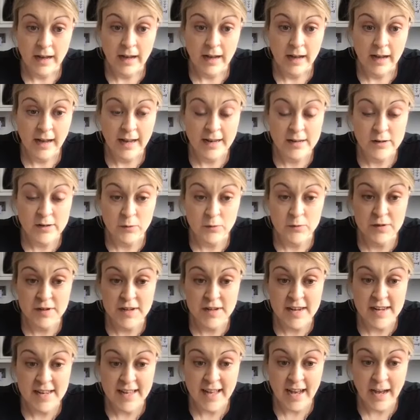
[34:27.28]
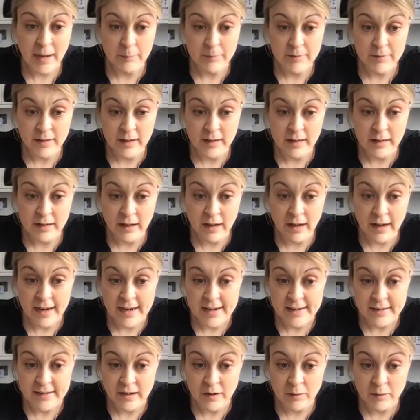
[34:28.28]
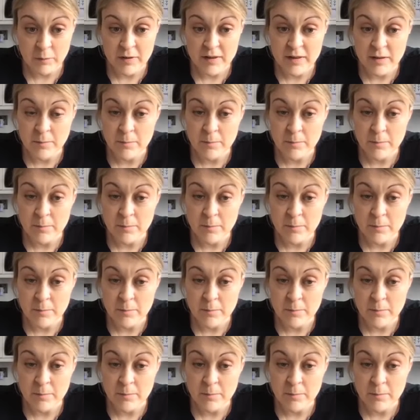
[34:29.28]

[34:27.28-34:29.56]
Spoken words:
and your kneecaps are lined up with the